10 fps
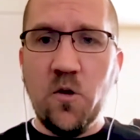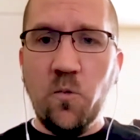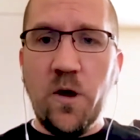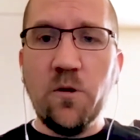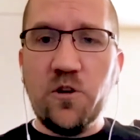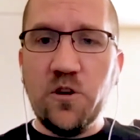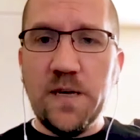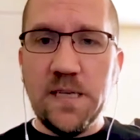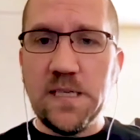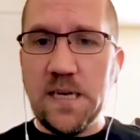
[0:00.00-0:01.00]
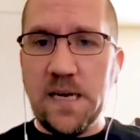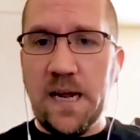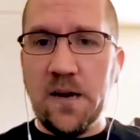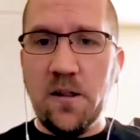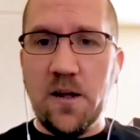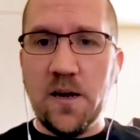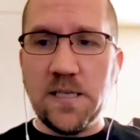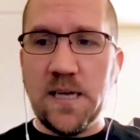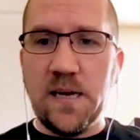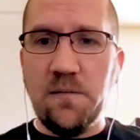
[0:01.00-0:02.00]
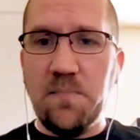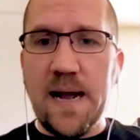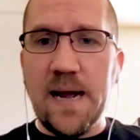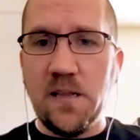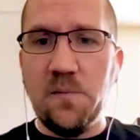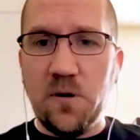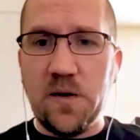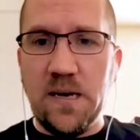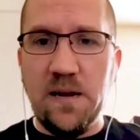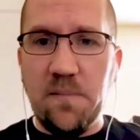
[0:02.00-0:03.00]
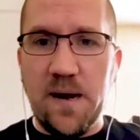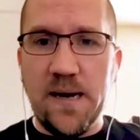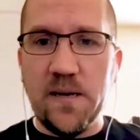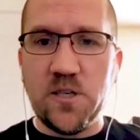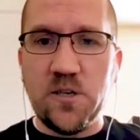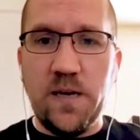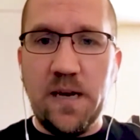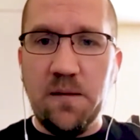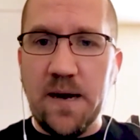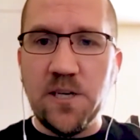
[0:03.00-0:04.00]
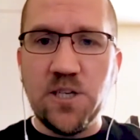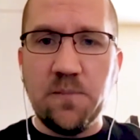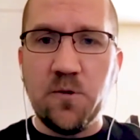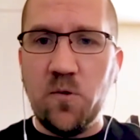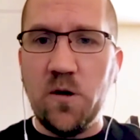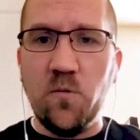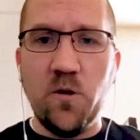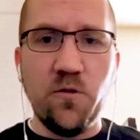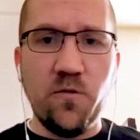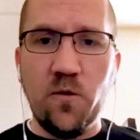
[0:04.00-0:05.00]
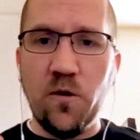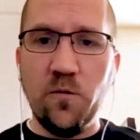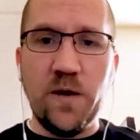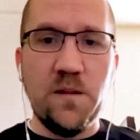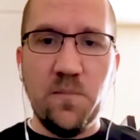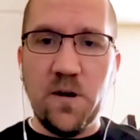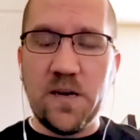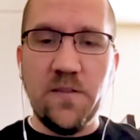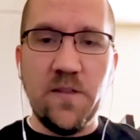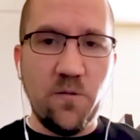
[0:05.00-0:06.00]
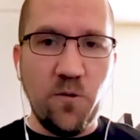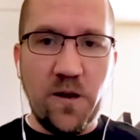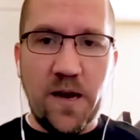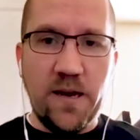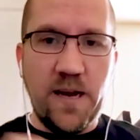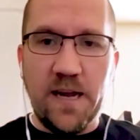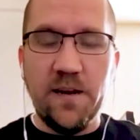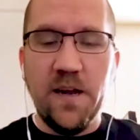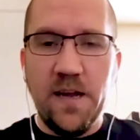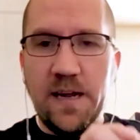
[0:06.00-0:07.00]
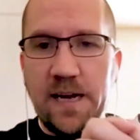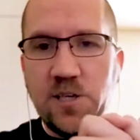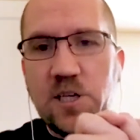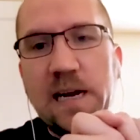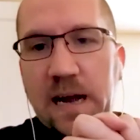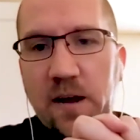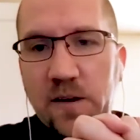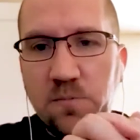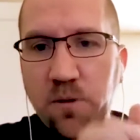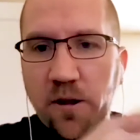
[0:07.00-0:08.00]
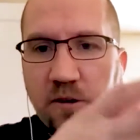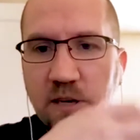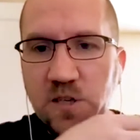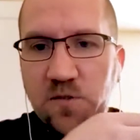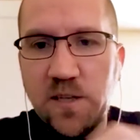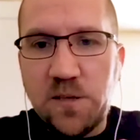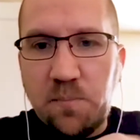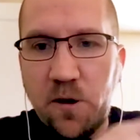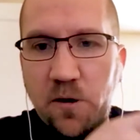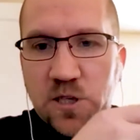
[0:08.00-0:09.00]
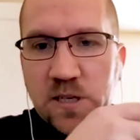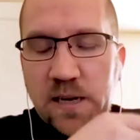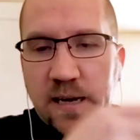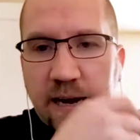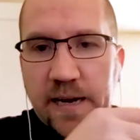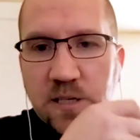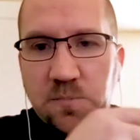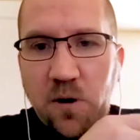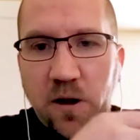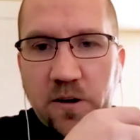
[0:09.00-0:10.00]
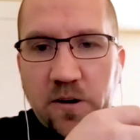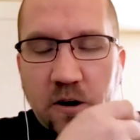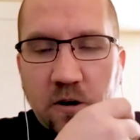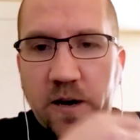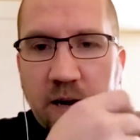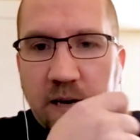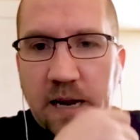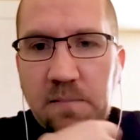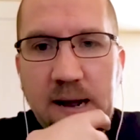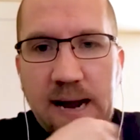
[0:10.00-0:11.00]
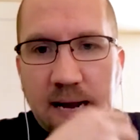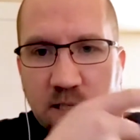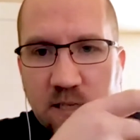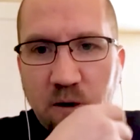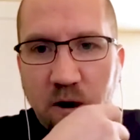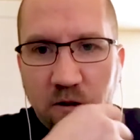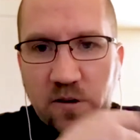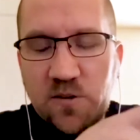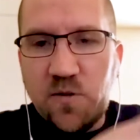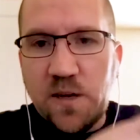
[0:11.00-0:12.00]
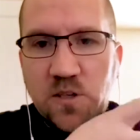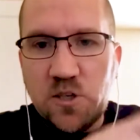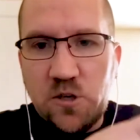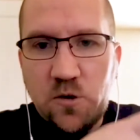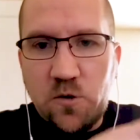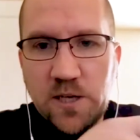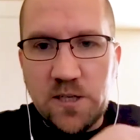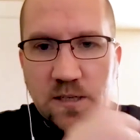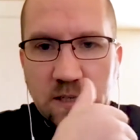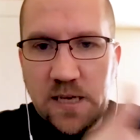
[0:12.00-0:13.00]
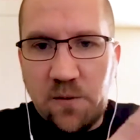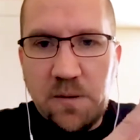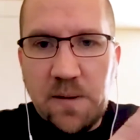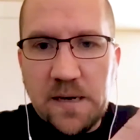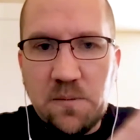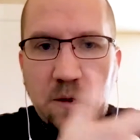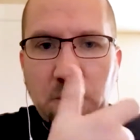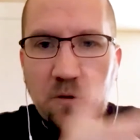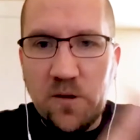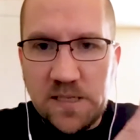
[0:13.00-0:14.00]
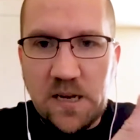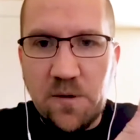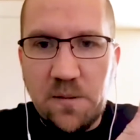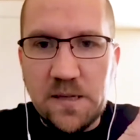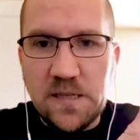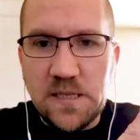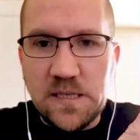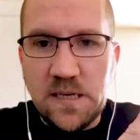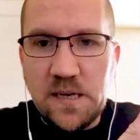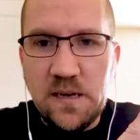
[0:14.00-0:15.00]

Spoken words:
We were doing this in an analog setting back in the book of Nehemiah. So Nehemiah chapter 1:1-4, read the book and then and check it out. His brother and his friends approach, and and Nehemiah asked his brother and his friends 2 questions. Tell me about the people and tell me about the city.